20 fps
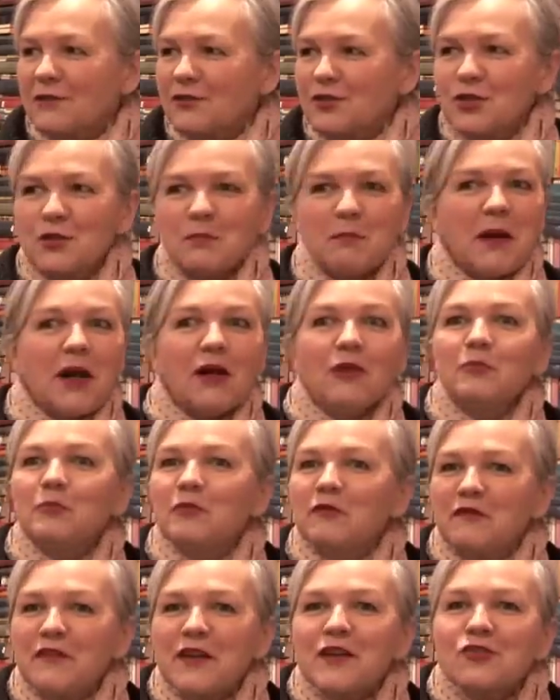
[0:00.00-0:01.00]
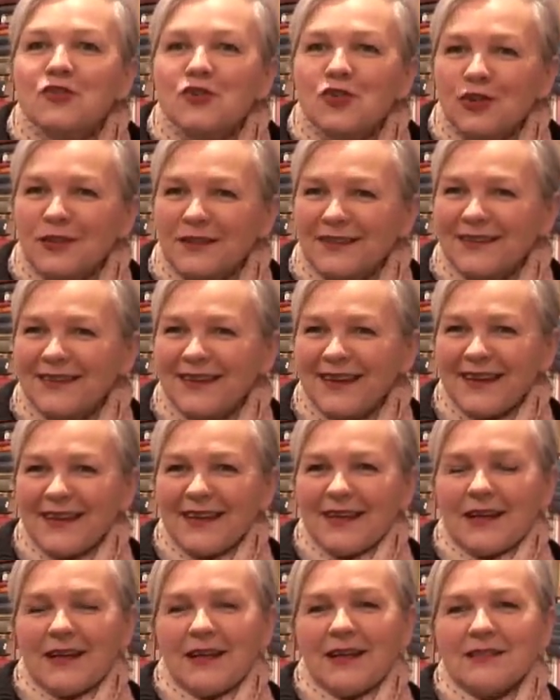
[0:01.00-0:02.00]
to pulp fiction
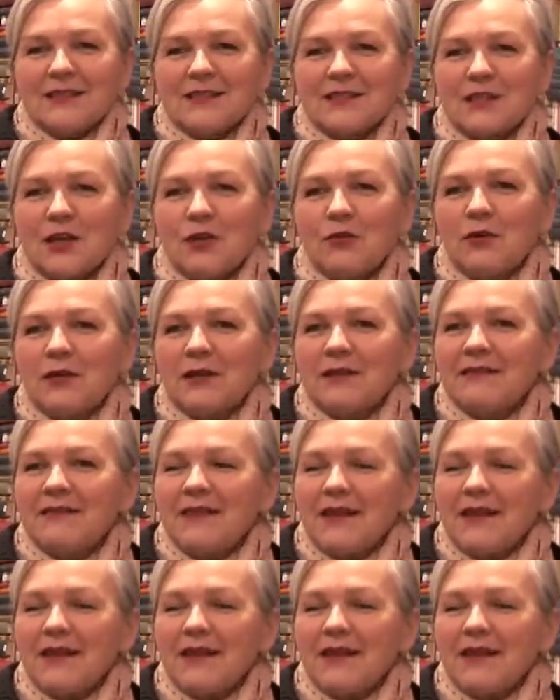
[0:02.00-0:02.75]
and so on.